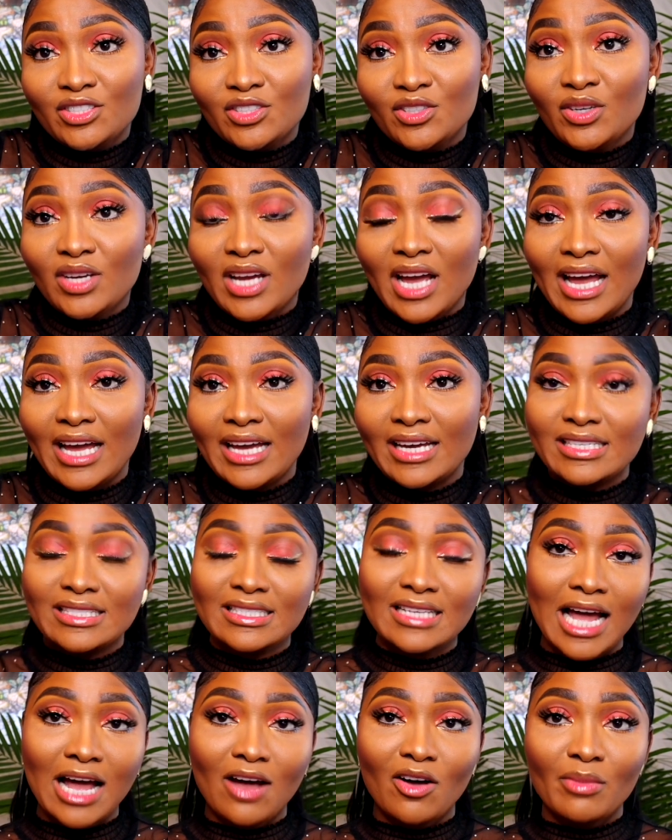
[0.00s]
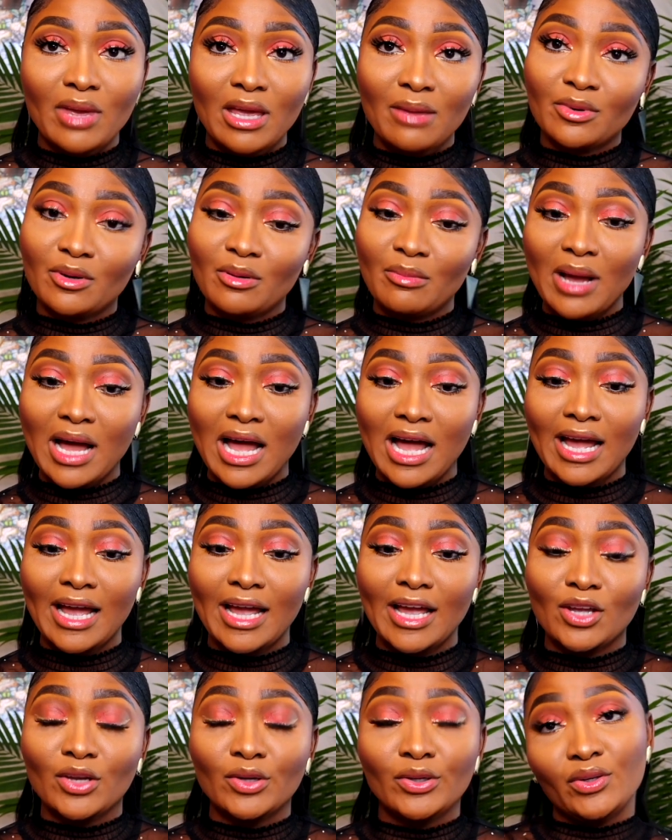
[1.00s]
to you guys how I'm able to
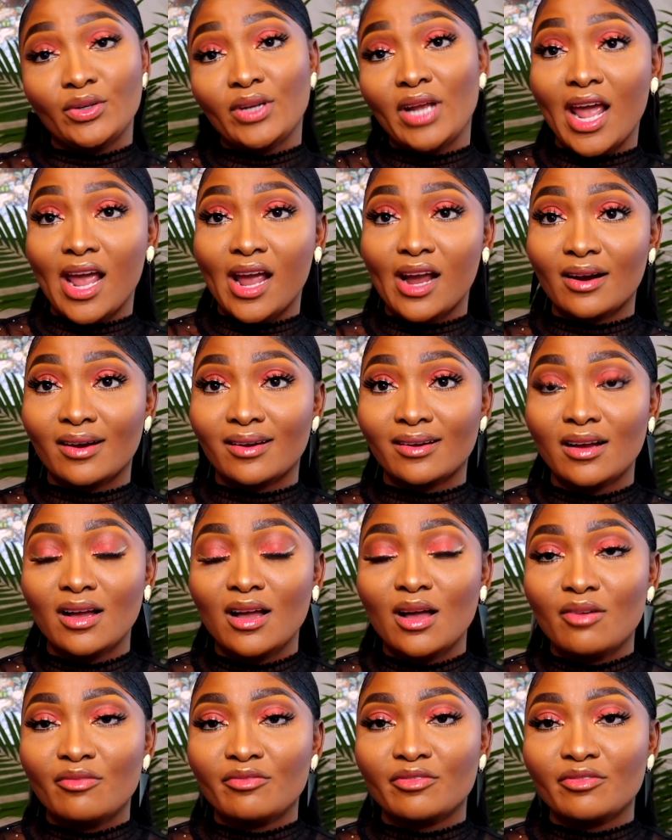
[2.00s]
buy good hair